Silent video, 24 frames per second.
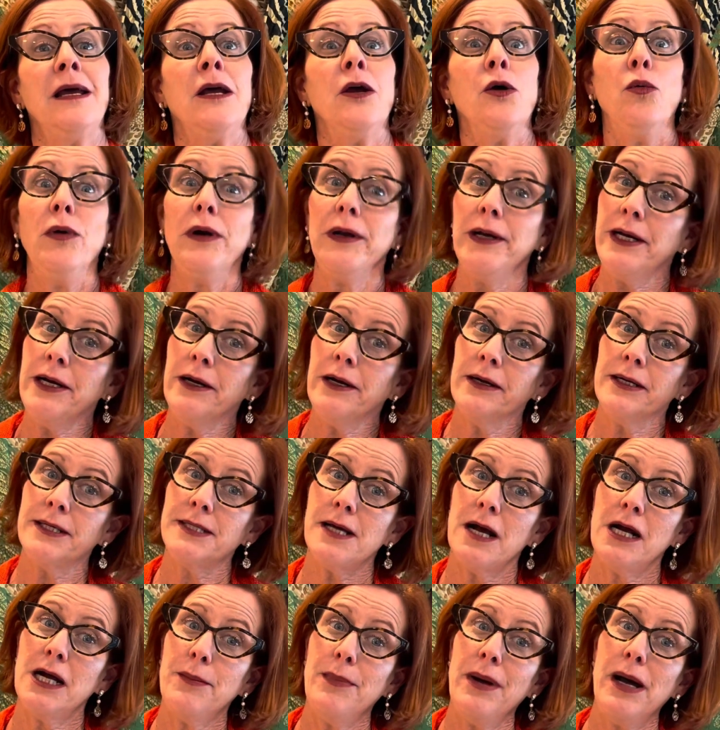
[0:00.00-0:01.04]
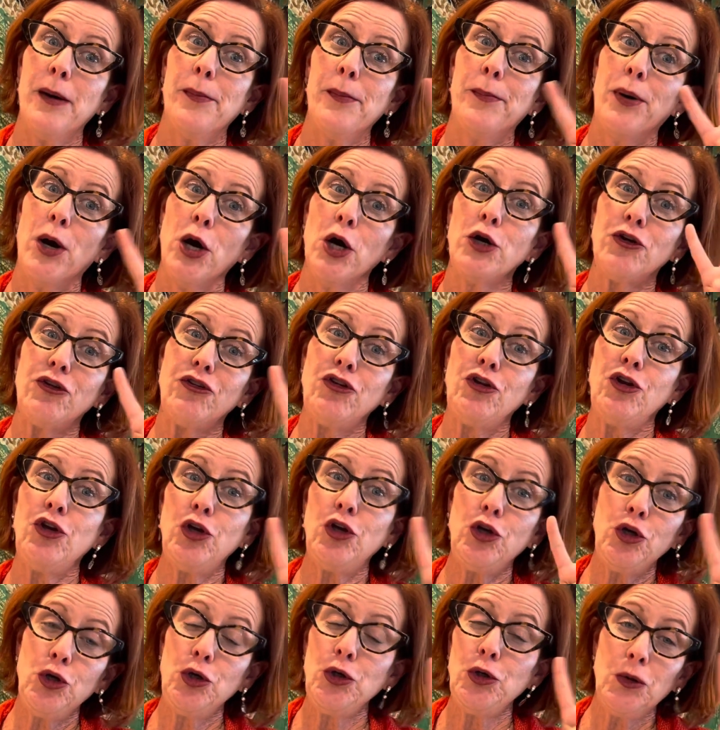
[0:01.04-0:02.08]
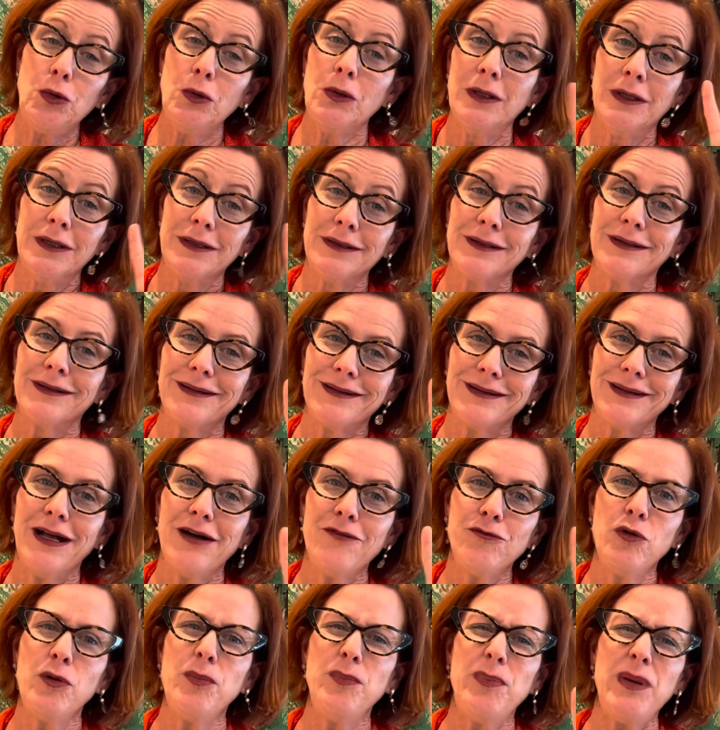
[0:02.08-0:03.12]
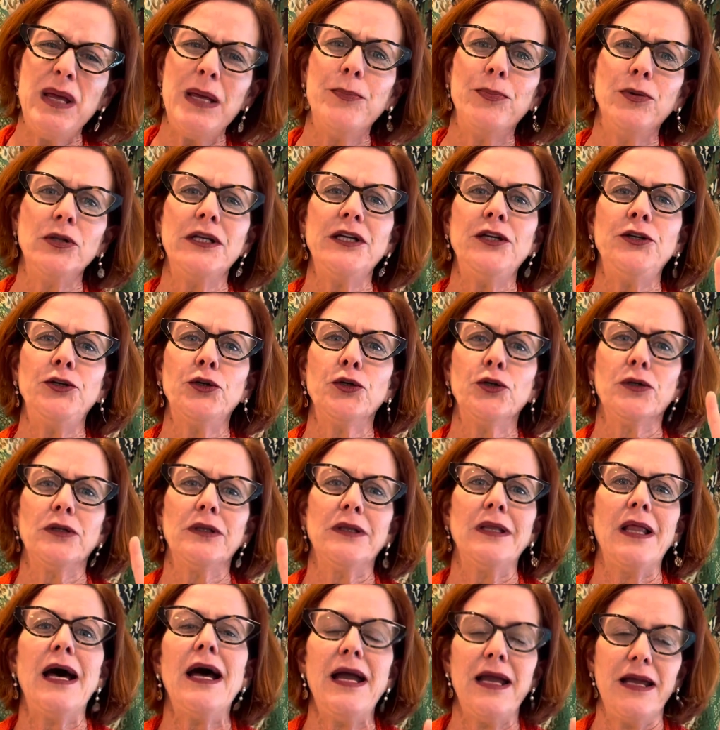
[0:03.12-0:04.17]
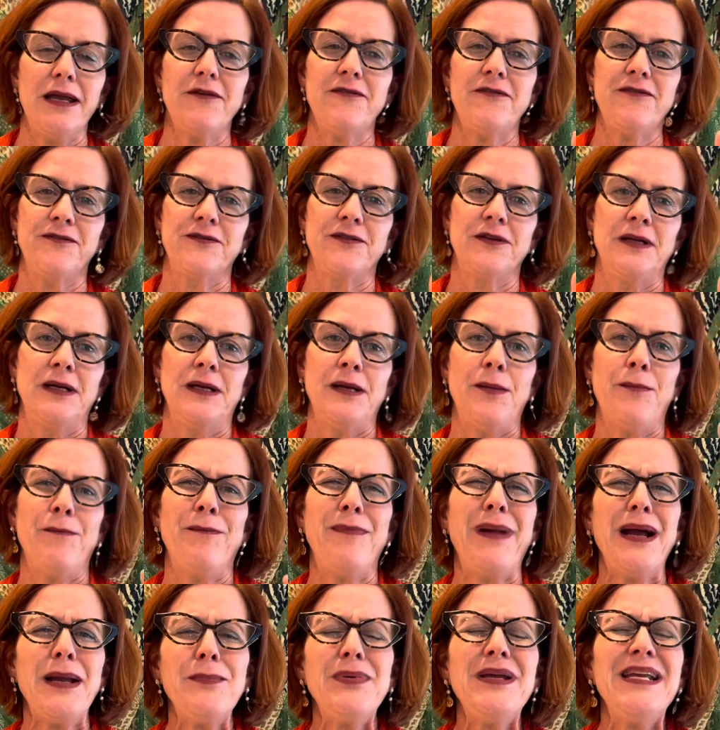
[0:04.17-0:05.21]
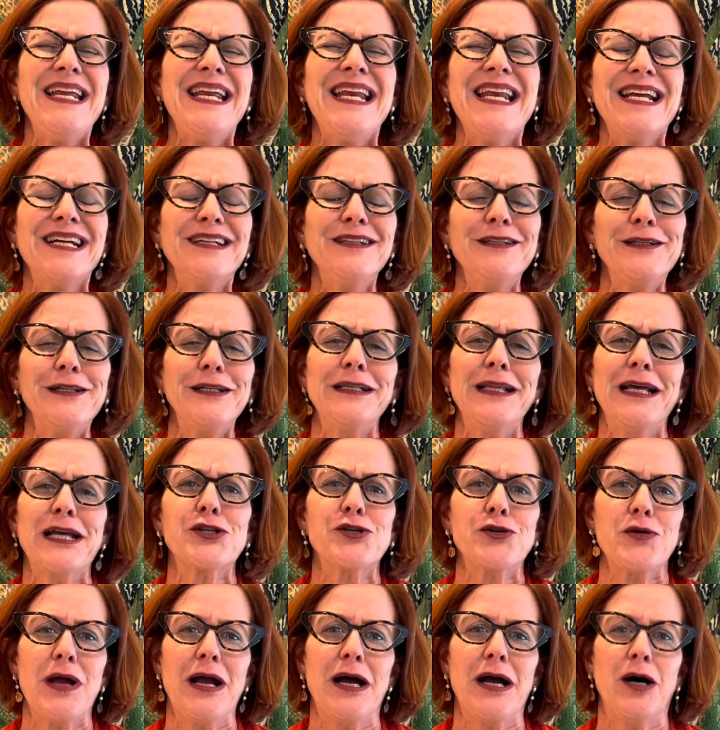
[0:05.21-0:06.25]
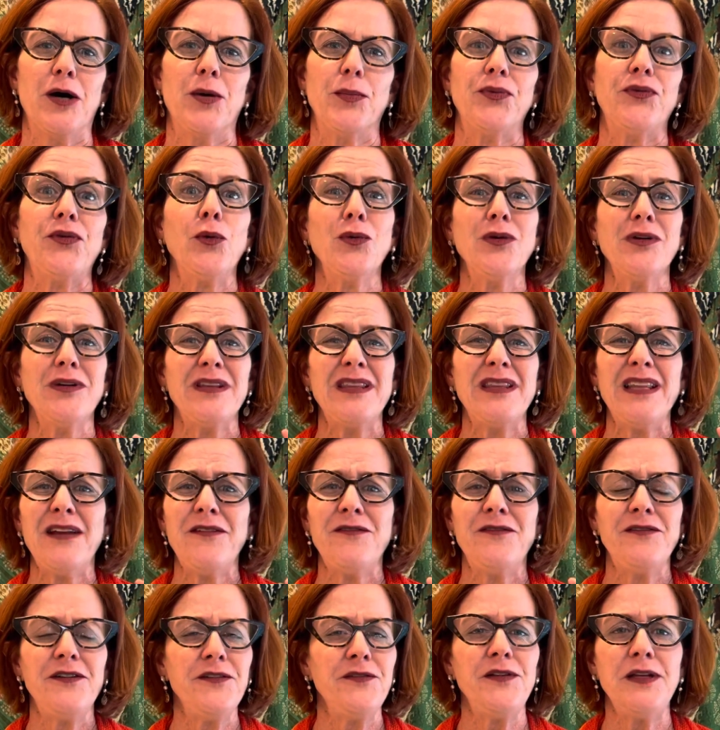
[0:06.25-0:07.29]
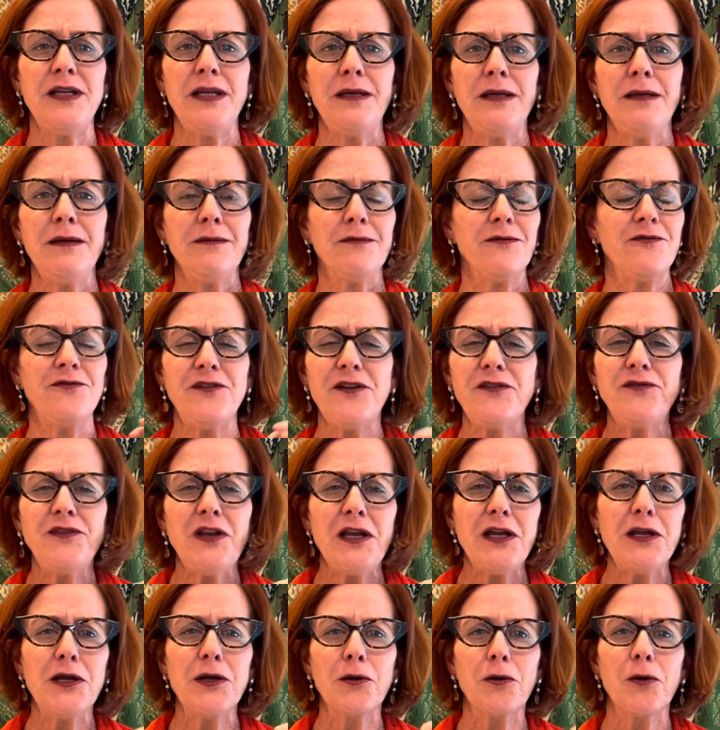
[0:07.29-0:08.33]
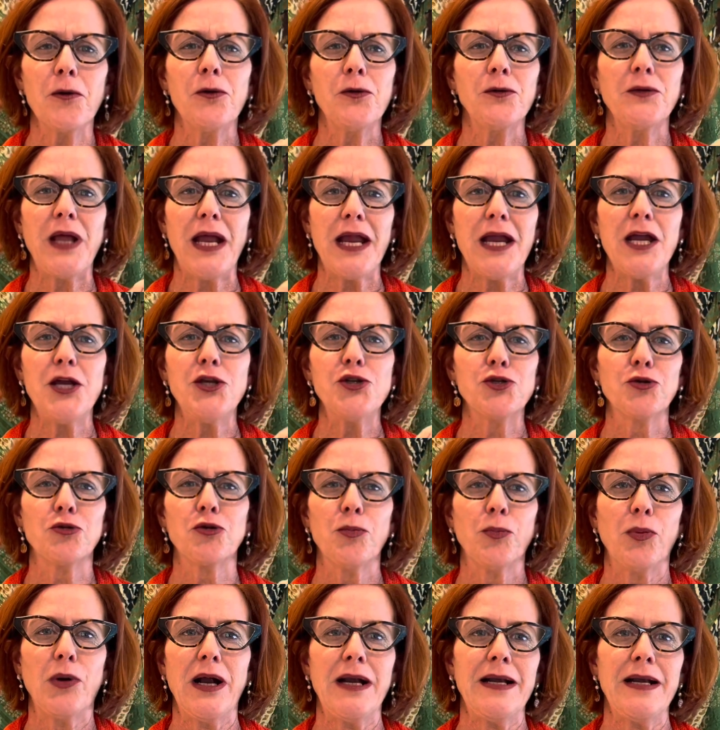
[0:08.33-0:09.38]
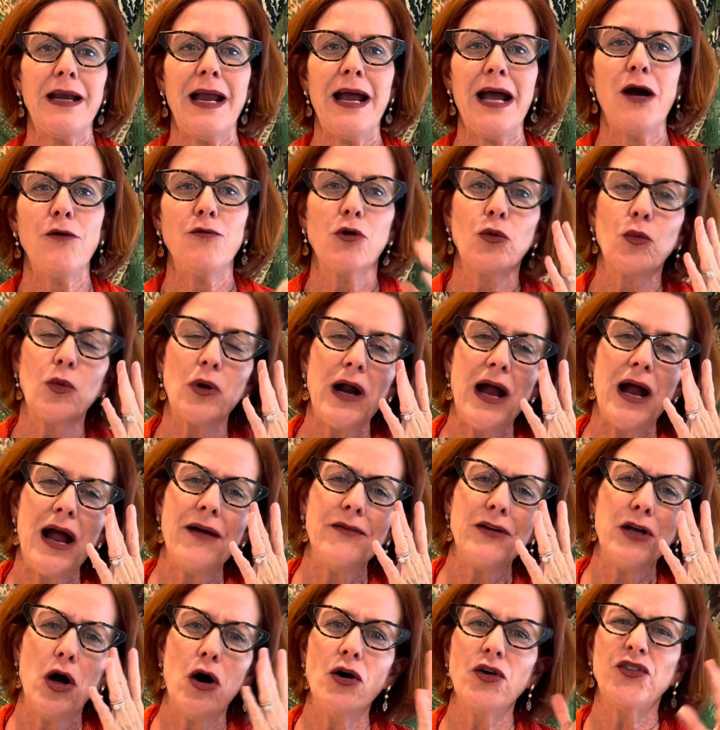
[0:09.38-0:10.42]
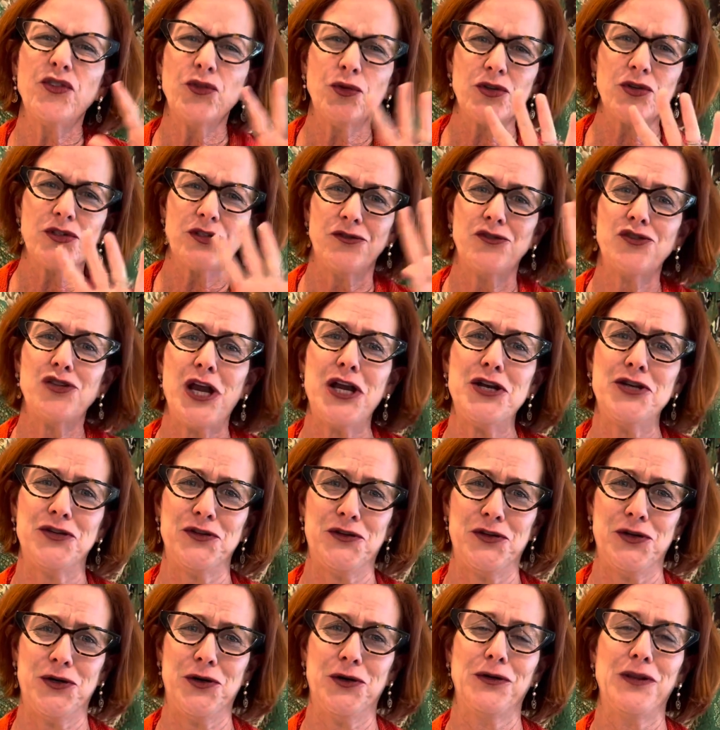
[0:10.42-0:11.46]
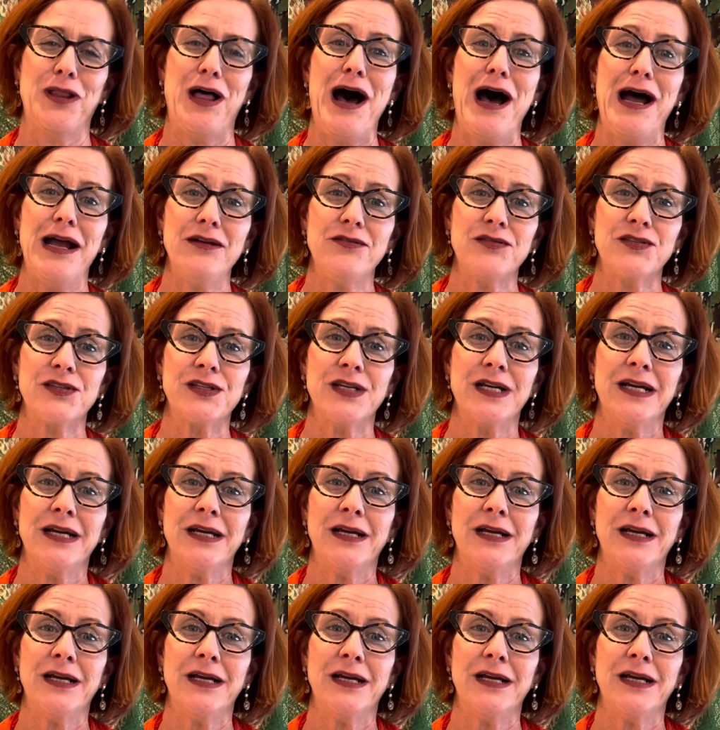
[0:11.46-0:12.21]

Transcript: We're here to talk about part two of when people in your life might be needing a little extra help. So we're at that 50, 50 year old age group right now where we're having all sorts of changes in our lives,